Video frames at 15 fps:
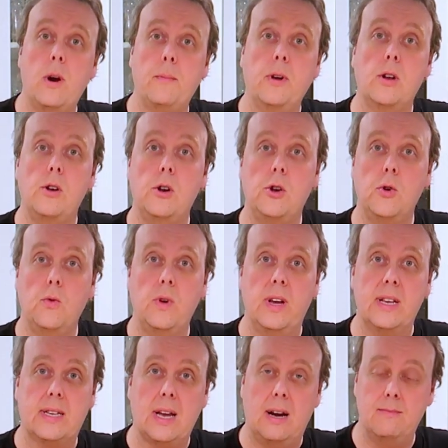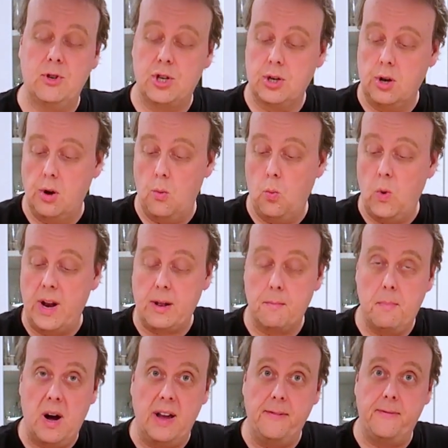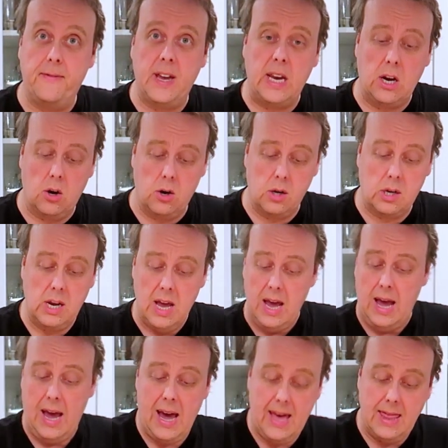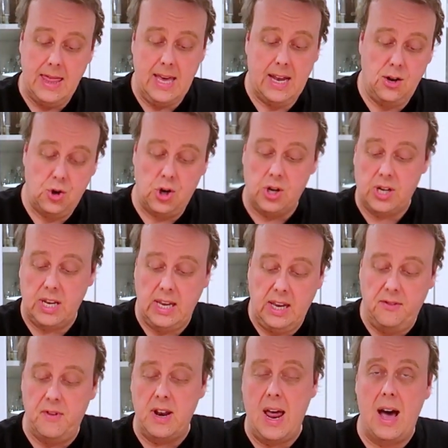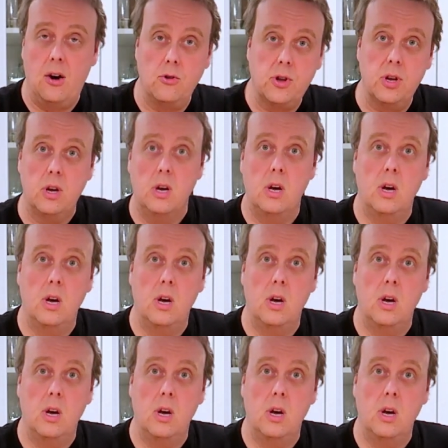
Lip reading: what I'm going to do is I'm just going to wet my fingers and then just even out